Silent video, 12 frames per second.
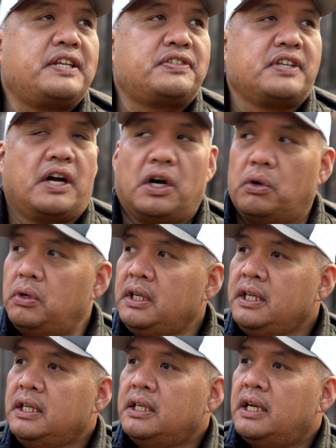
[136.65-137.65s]
So
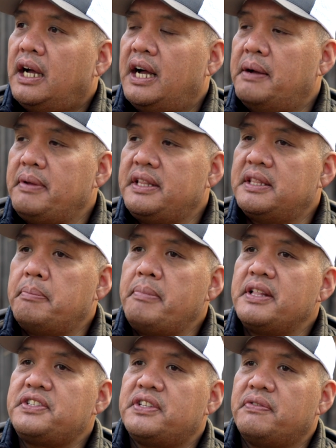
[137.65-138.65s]
in the
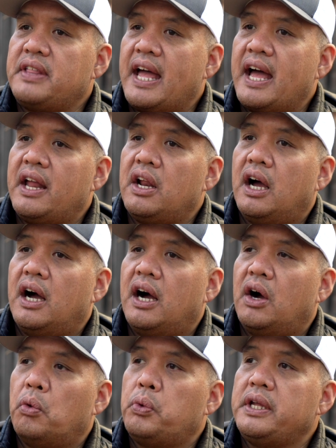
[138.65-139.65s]
midst of
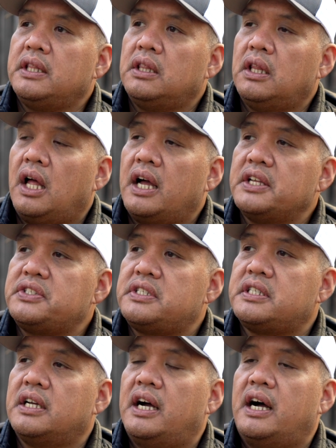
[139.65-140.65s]
that, we
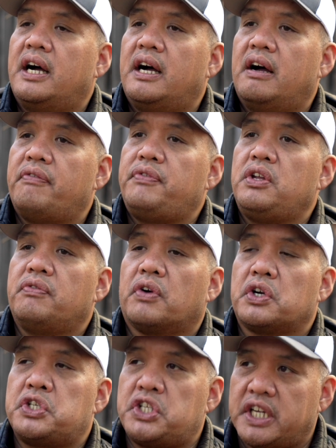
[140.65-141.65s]
lost a few of
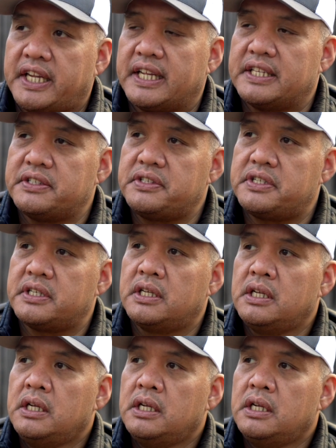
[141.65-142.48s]
our chickens.